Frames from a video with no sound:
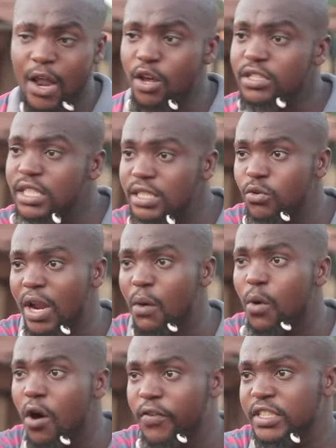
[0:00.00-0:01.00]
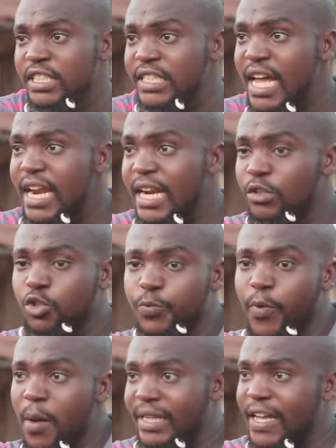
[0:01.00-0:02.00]
I don't see when I work for this area that you
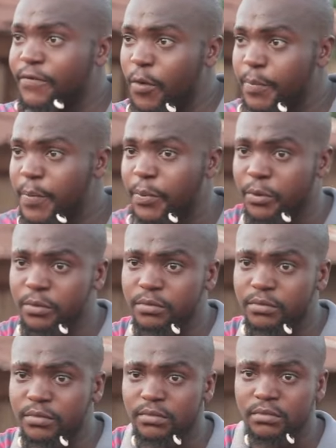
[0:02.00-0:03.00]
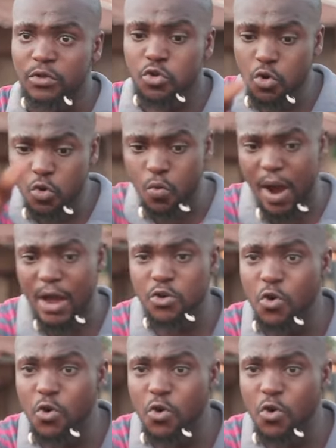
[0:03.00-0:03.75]
spoil matter for people. You, while